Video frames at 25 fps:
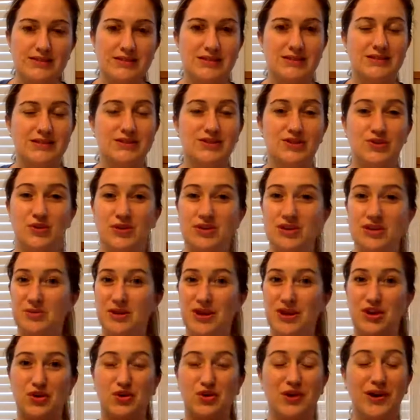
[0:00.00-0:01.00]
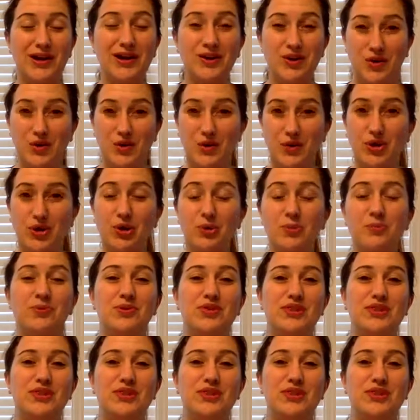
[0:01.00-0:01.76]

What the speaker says: This is going to be a great group.